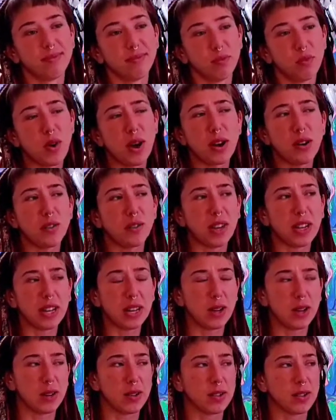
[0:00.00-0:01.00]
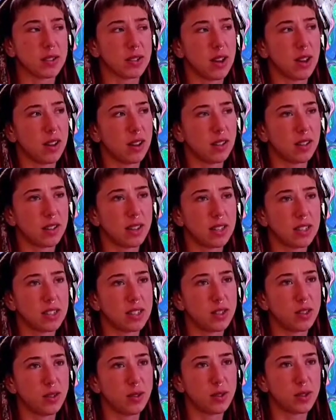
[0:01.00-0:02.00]
Renovating is not,
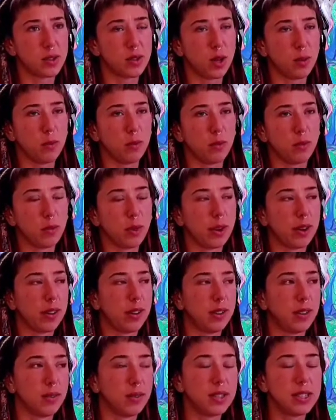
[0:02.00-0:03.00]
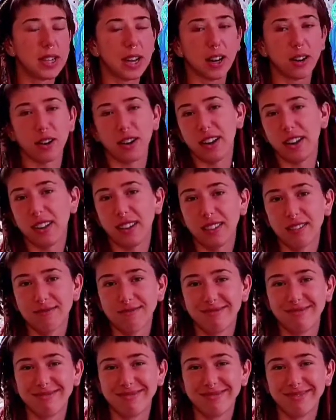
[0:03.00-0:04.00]
that's too extreme of a word. Redecorating.
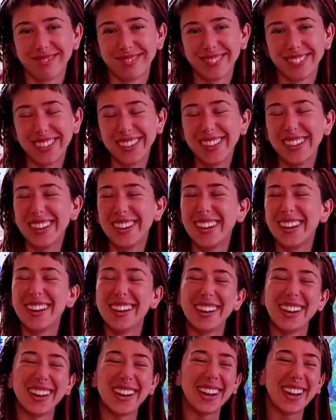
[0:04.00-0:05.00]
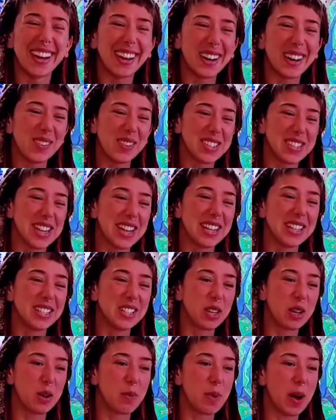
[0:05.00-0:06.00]
And I'm excited
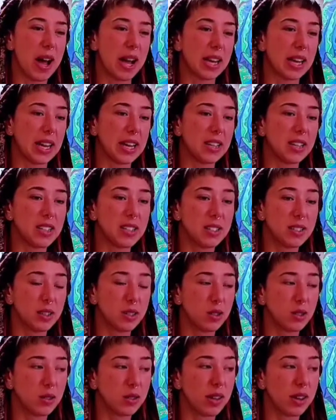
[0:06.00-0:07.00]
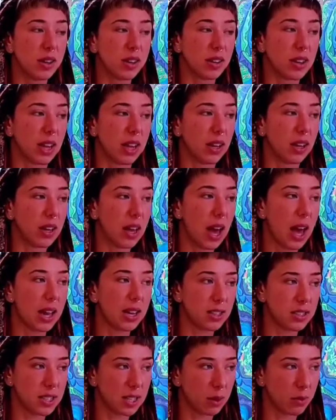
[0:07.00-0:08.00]
to get back into like
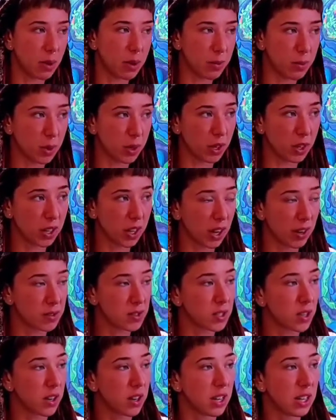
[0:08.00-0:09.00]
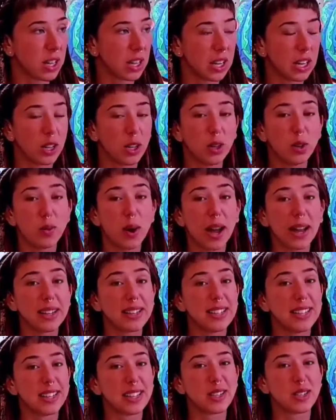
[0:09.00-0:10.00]
editing my book. I've started getting new
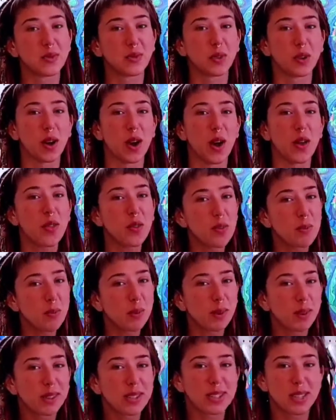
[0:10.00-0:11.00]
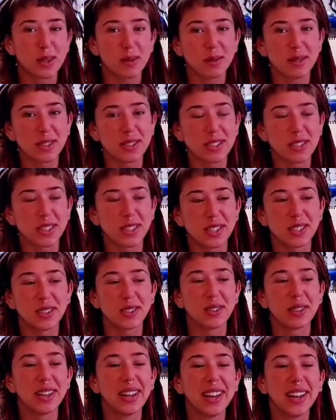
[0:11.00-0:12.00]
ideas for other books I want
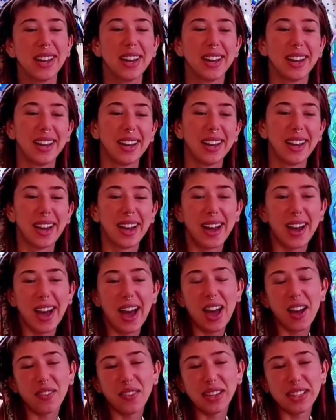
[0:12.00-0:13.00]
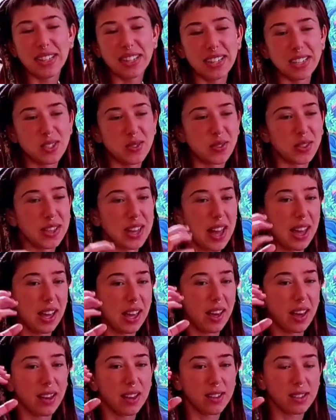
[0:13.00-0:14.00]
do. I have ideas for
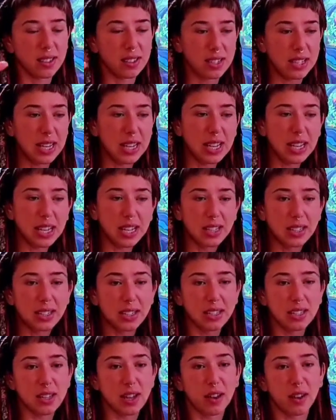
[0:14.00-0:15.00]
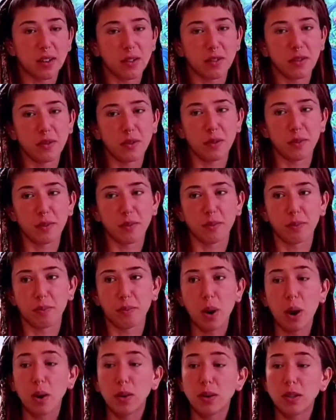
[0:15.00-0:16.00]
like zines of
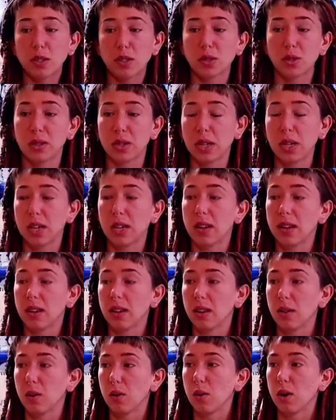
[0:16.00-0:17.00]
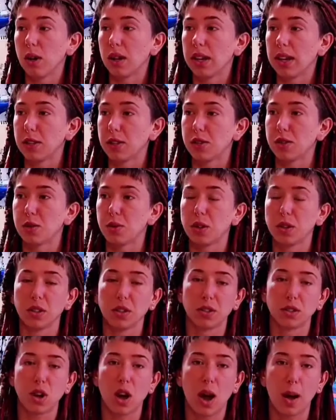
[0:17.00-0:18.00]
poetry or like
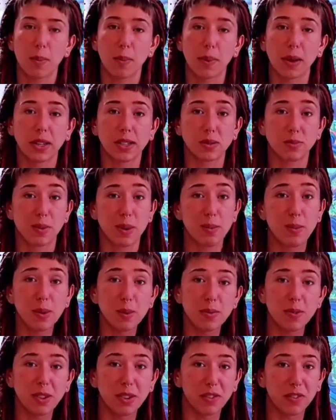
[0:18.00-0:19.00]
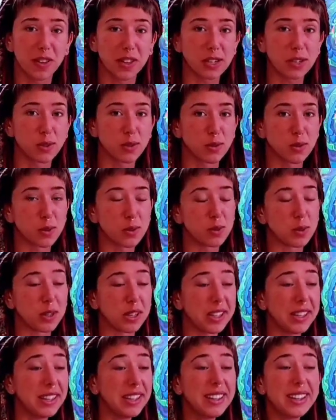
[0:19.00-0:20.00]
shorter topics, maybe even a fictional
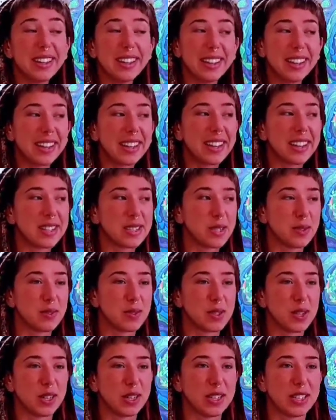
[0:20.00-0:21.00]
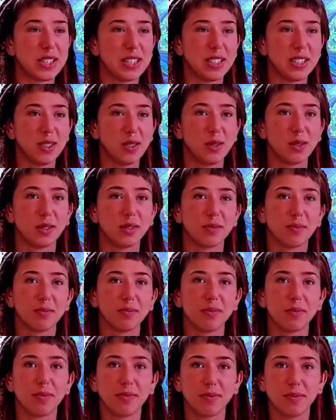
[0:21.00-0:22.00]
story, because I've started to
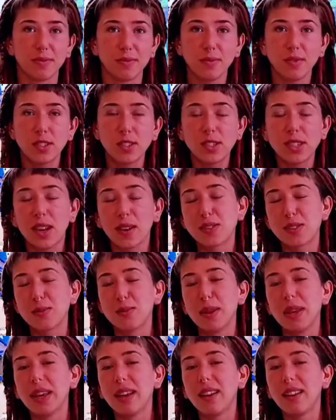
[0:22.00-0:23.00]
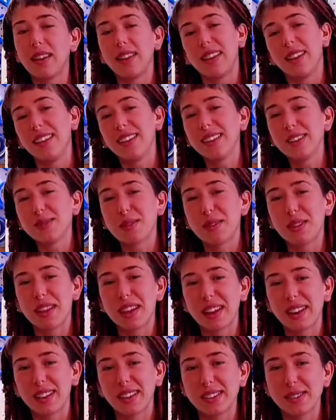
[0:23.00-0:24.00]
just have some inklings with
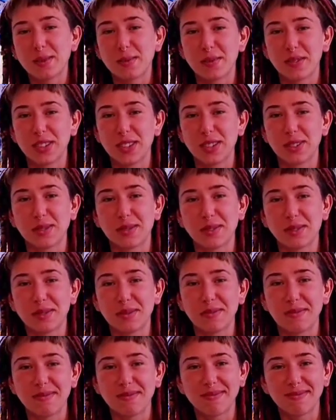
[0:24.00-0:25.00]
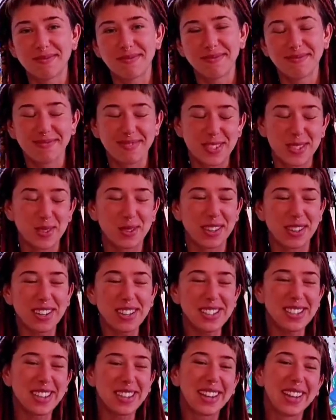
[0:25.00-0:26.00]
like some fictional
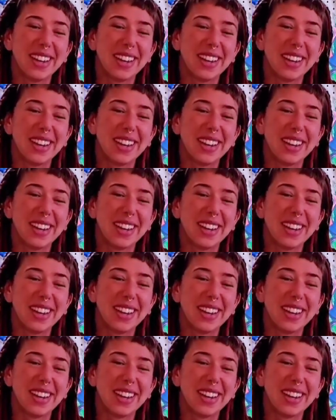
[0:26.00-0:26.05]
stories.